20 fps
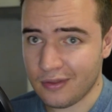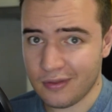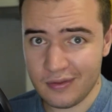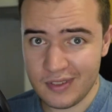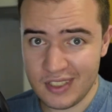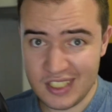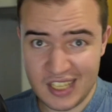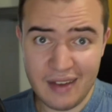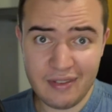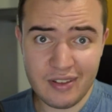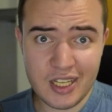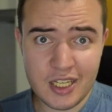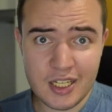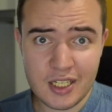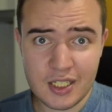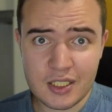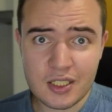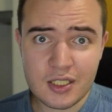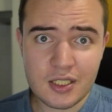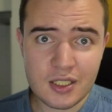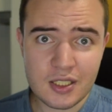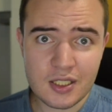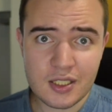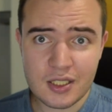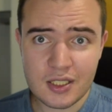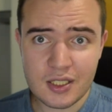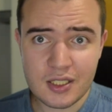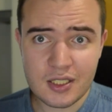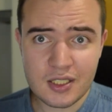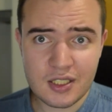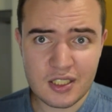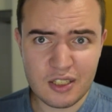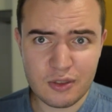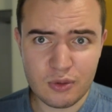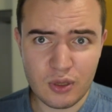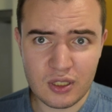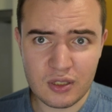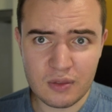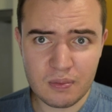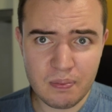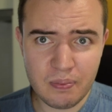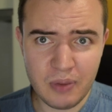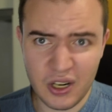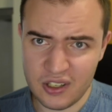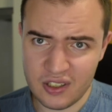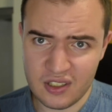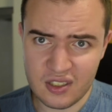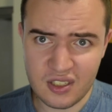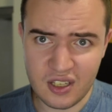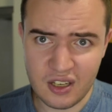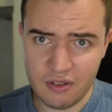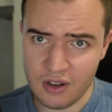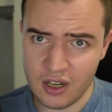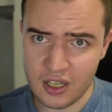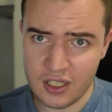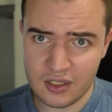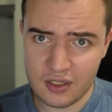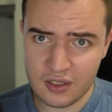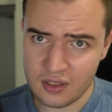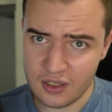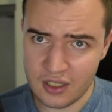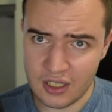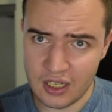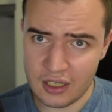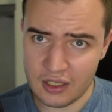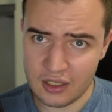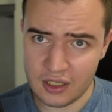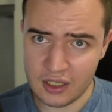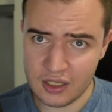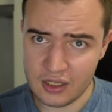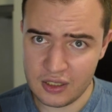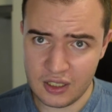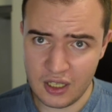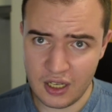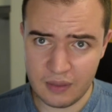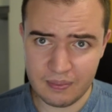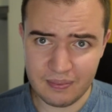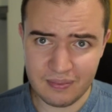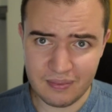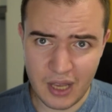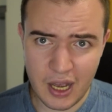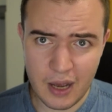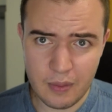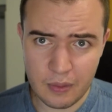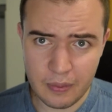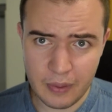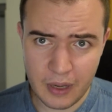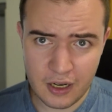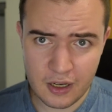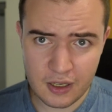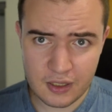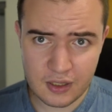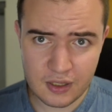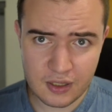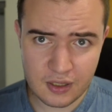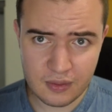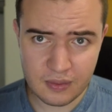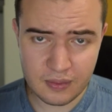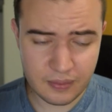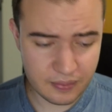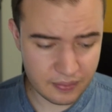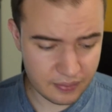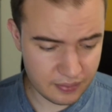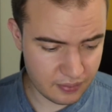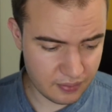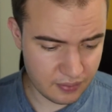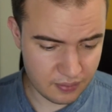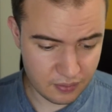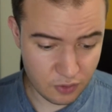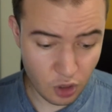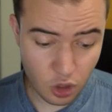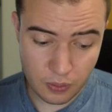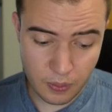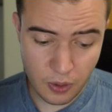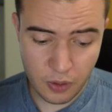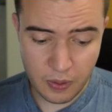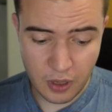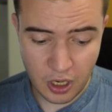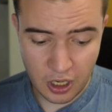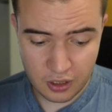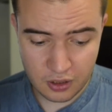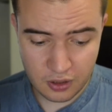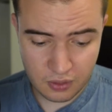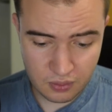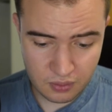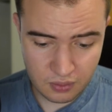Savvy? That's what pirates say, right? And I, I'm, I'm a pirate. Not a book pirate.